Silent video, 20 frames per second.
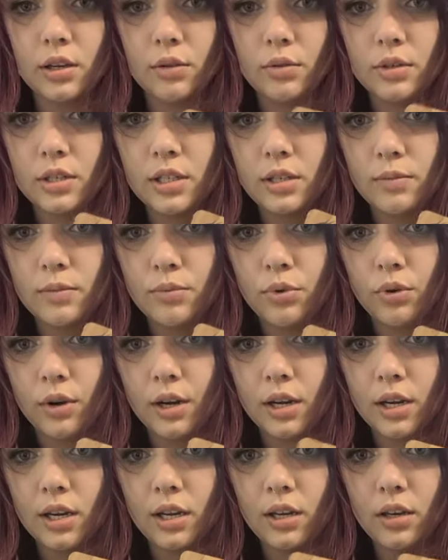You were
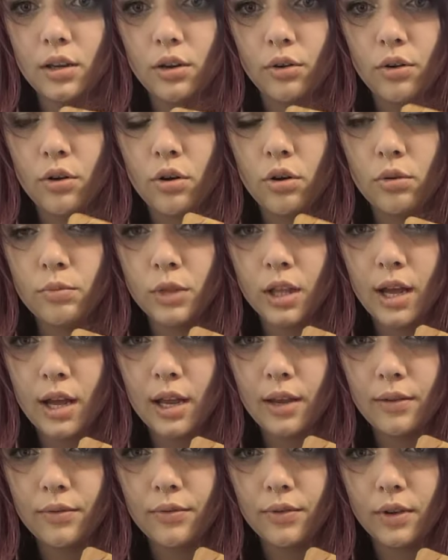disappointed in your home
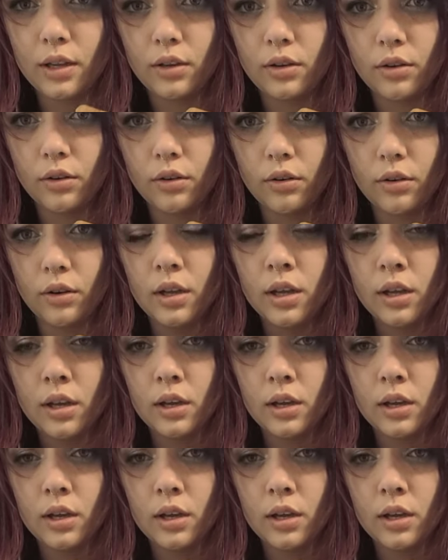life, in your